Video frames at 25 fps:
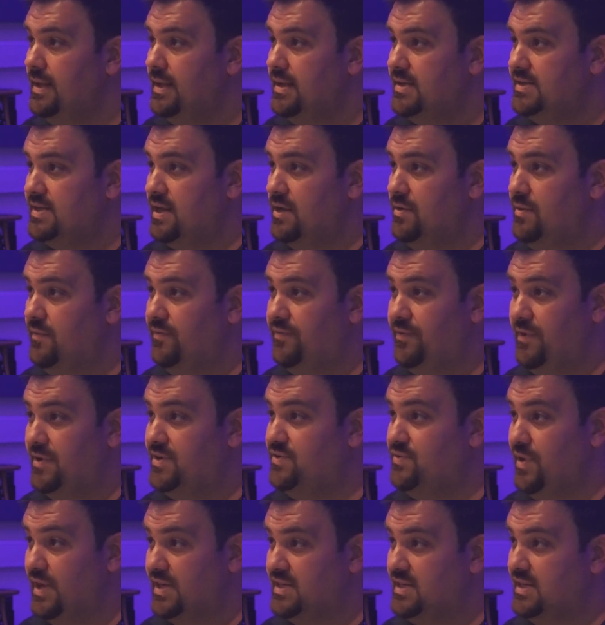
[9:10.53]
So for
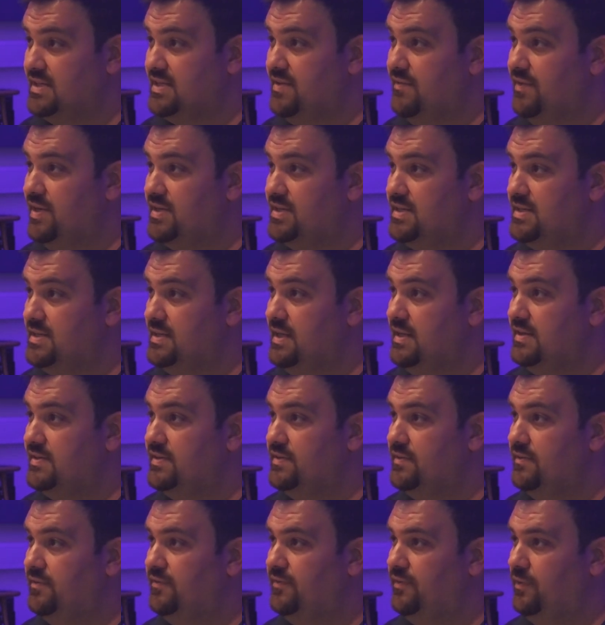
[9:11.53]
interest, let's have a listen to this
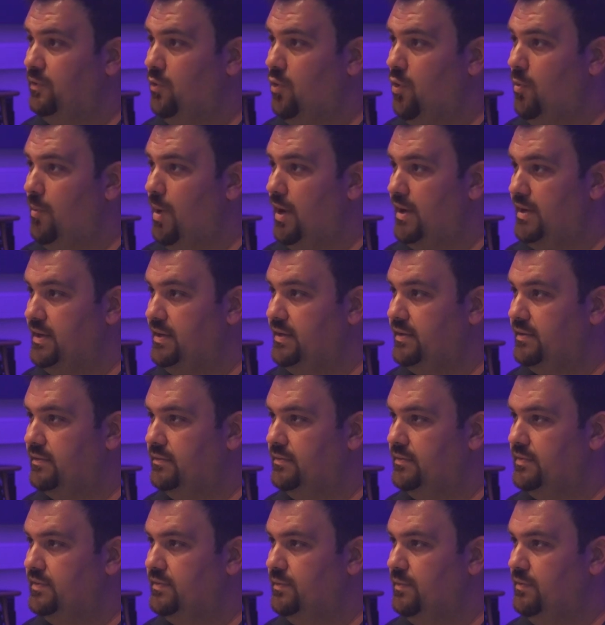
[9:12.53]
floor mic.
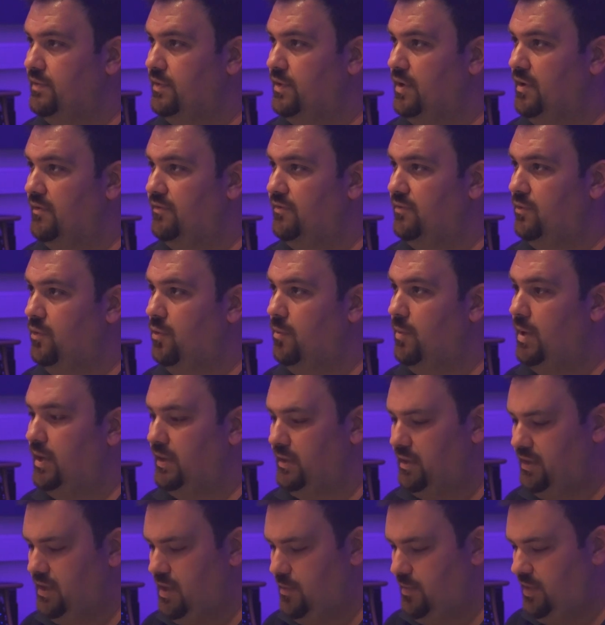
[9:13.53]
So we've got our floor
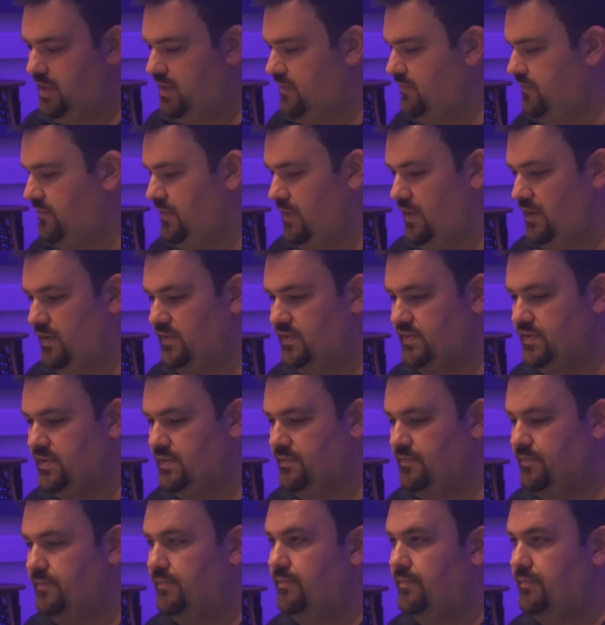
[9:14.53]
mic coming in first.